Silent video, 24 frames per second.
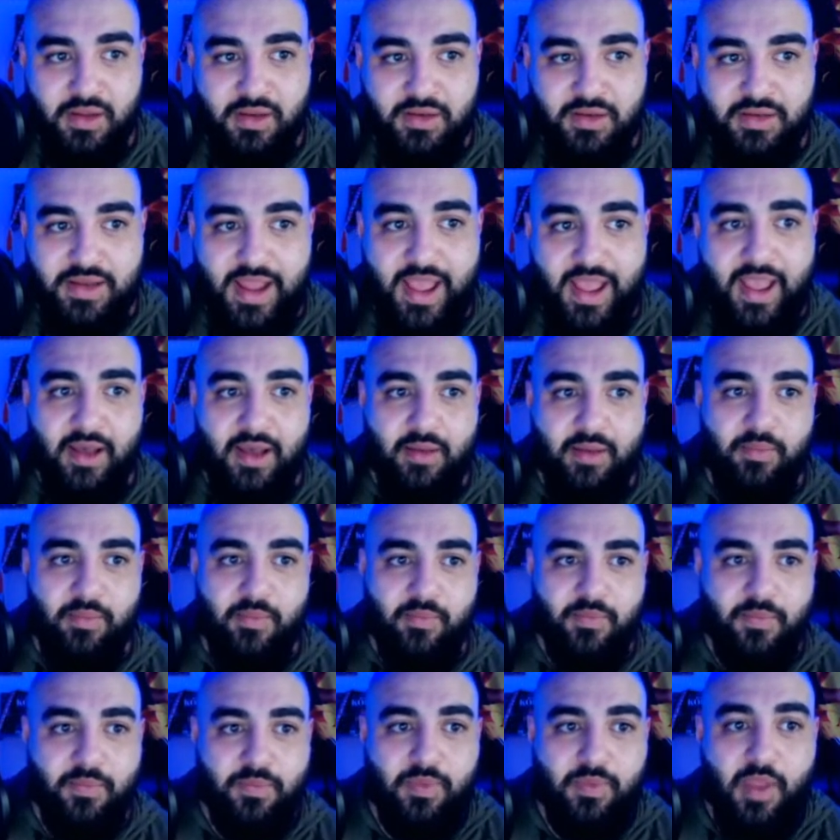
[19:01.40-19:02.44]
Damn.
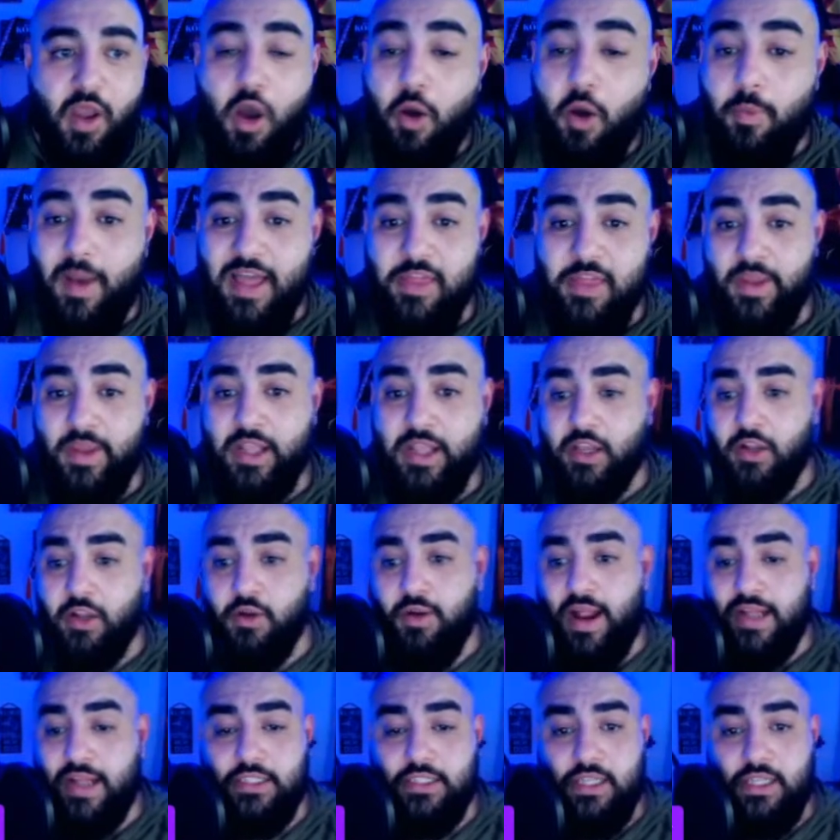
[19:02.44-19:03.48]
Oh, by the way,
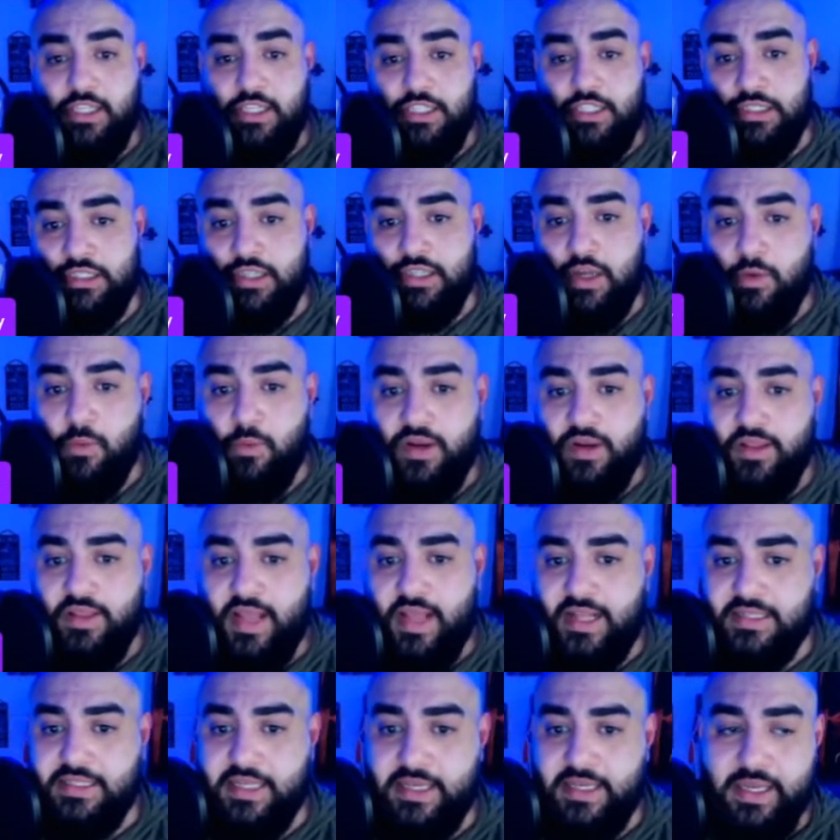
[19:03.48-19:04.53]
congratulations on winning
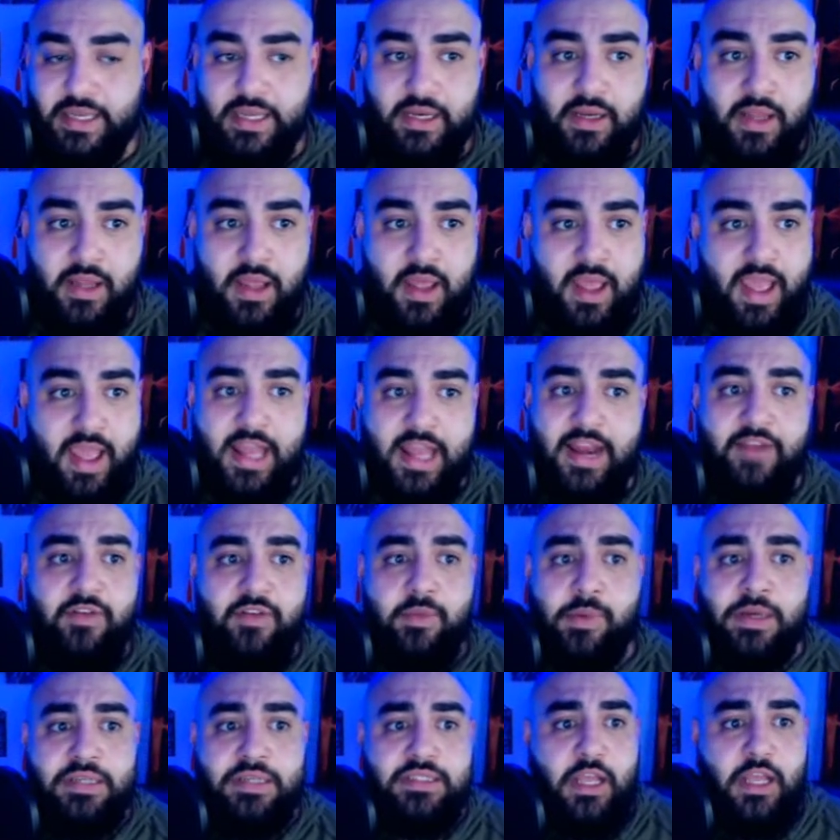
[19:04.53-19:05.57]
that ticket. And
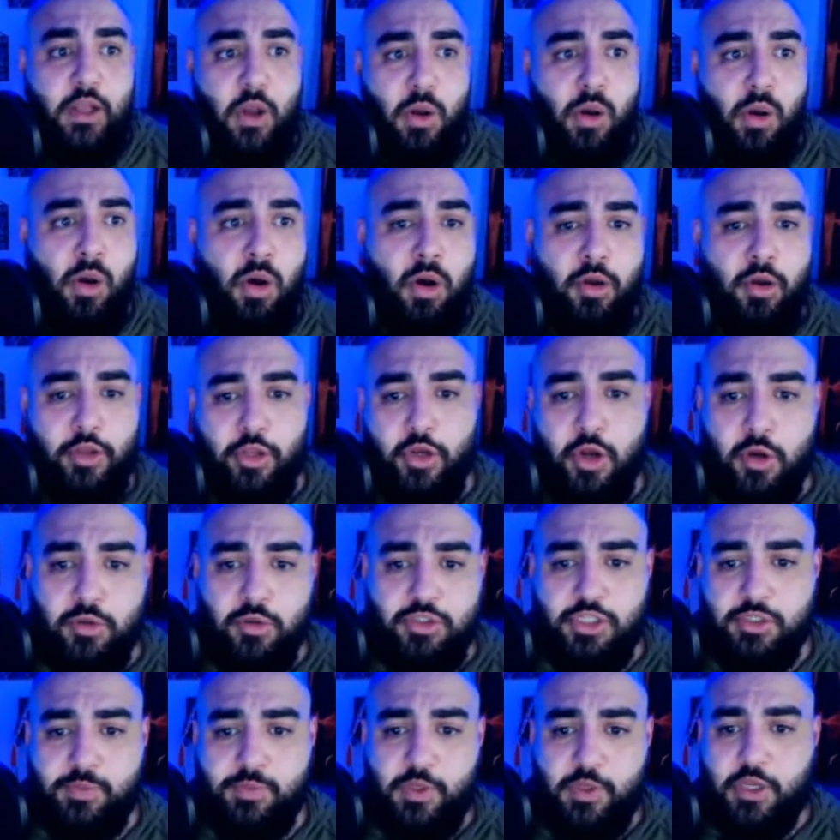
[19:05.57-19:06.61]
everybody's like, oh, you know,
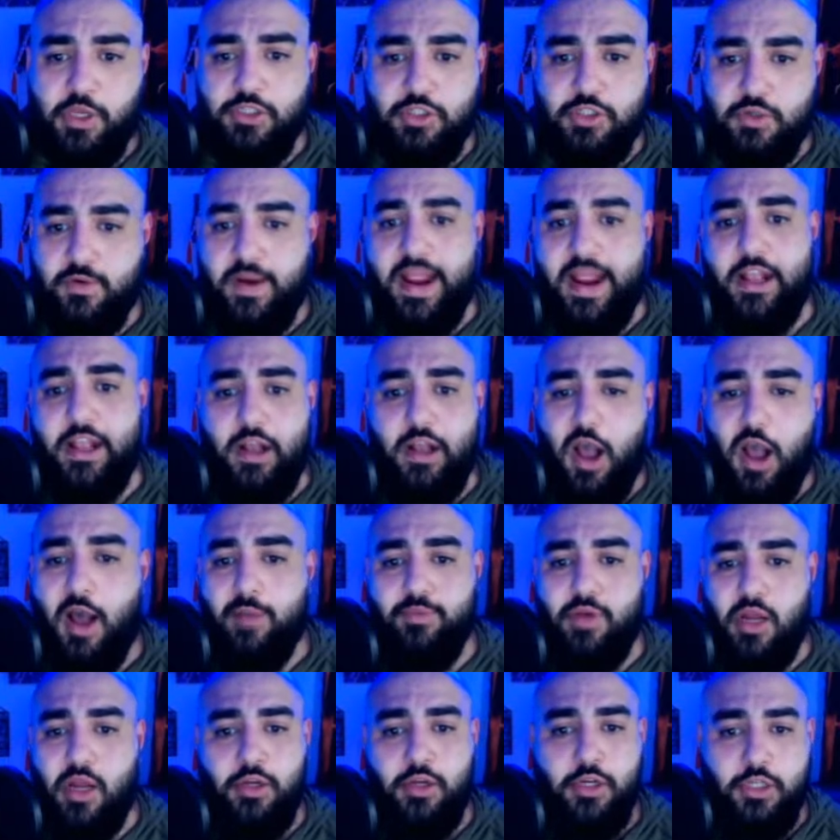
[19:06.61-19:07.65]
just because Greg
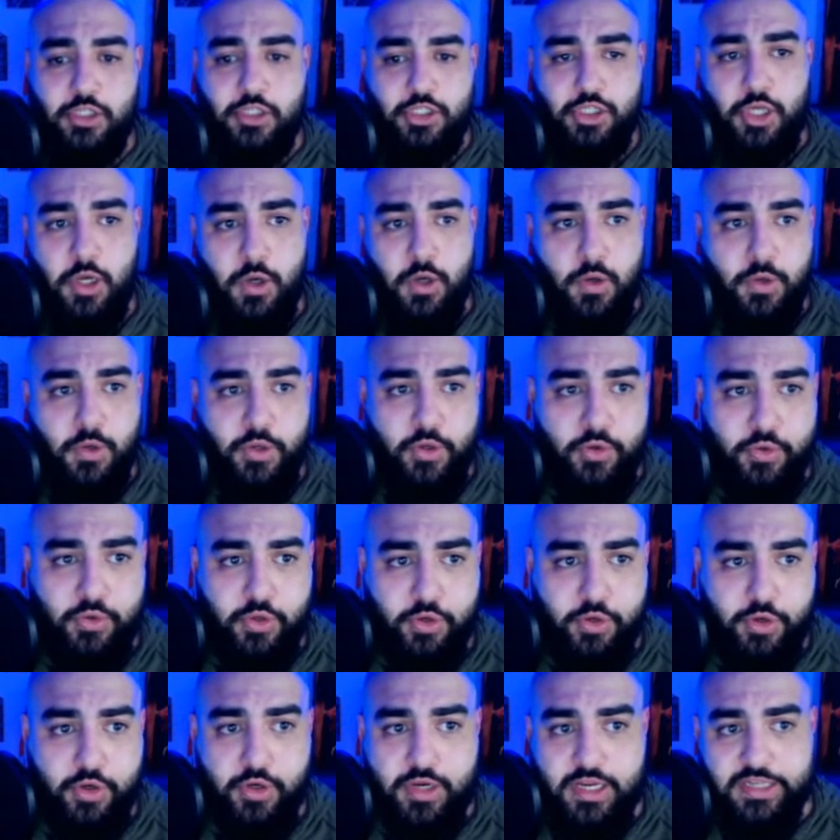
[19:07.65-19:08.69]
hopped on your show,
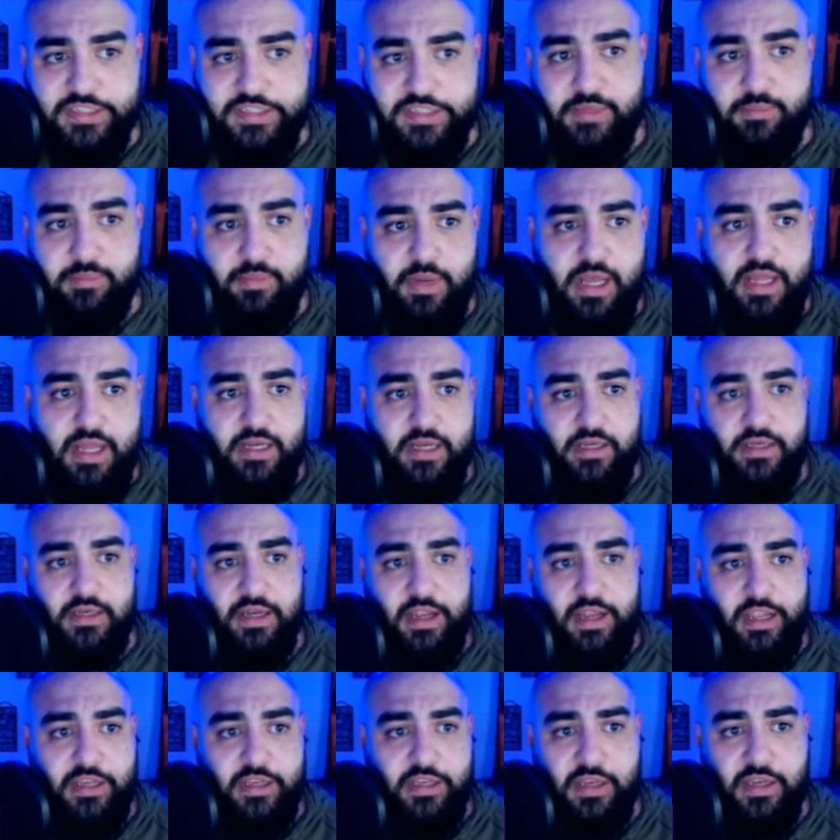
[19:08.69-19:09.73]
you're kissing butt
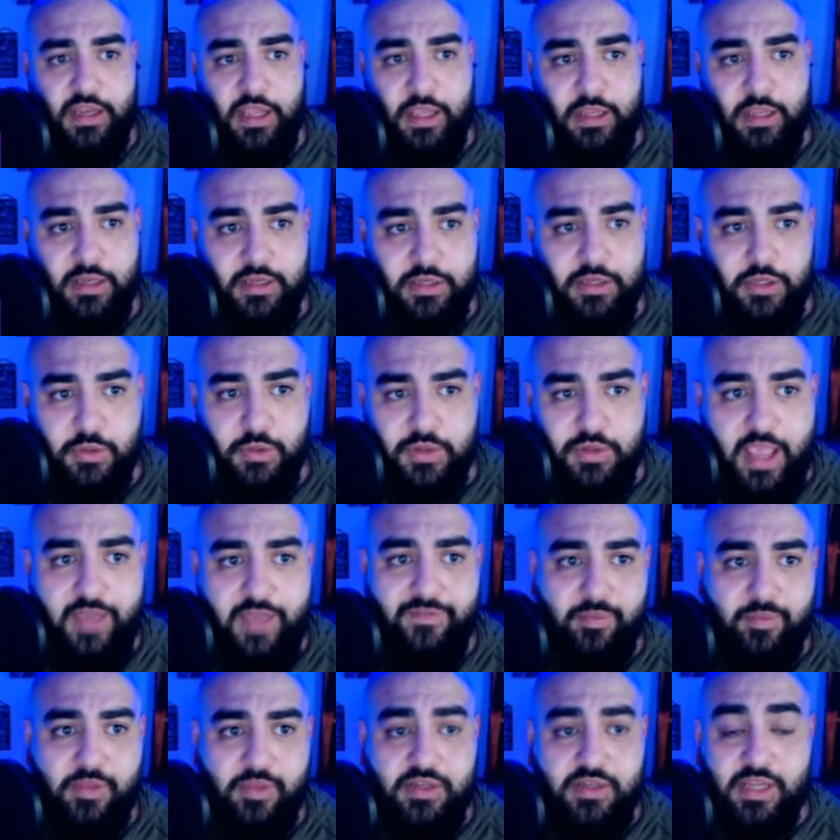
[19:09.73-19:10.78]
and you gave
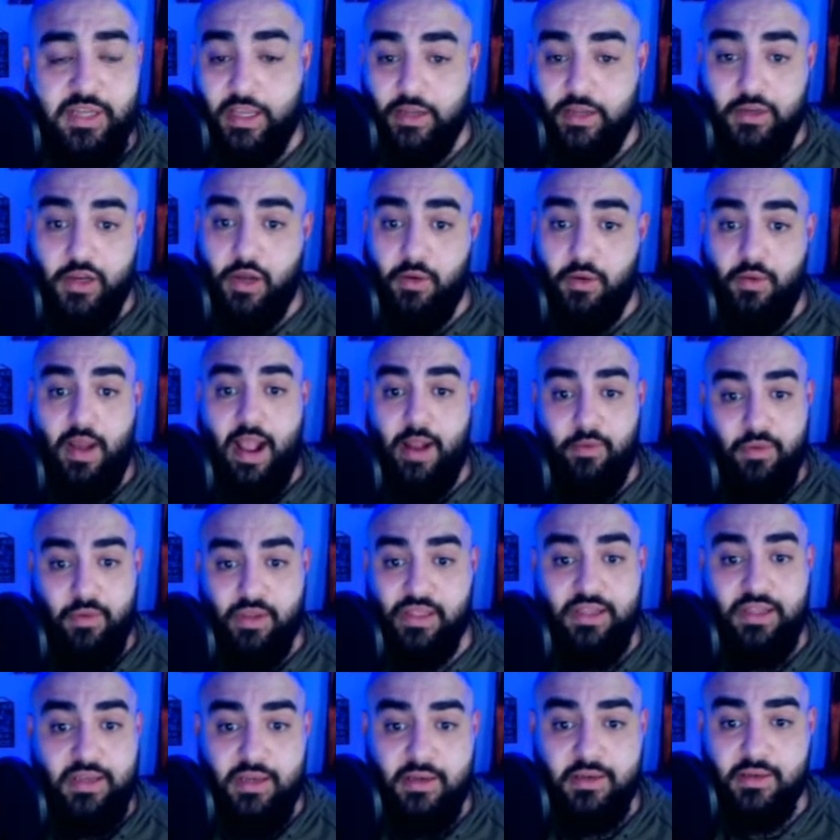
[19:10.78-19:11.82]
him the ticket. No, I
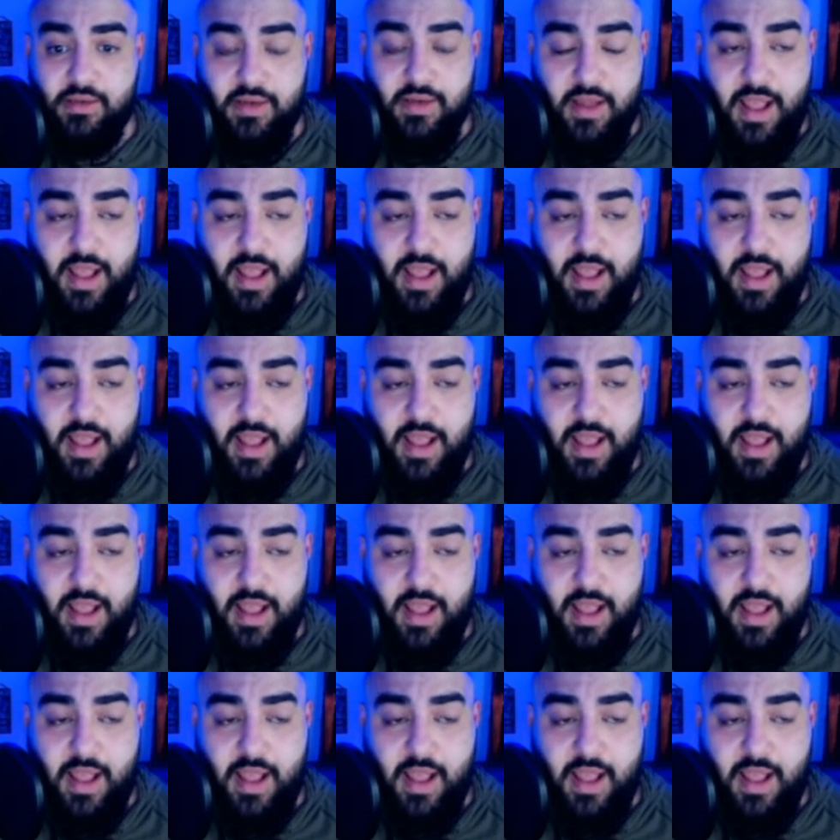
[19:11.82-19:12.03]
really didn't.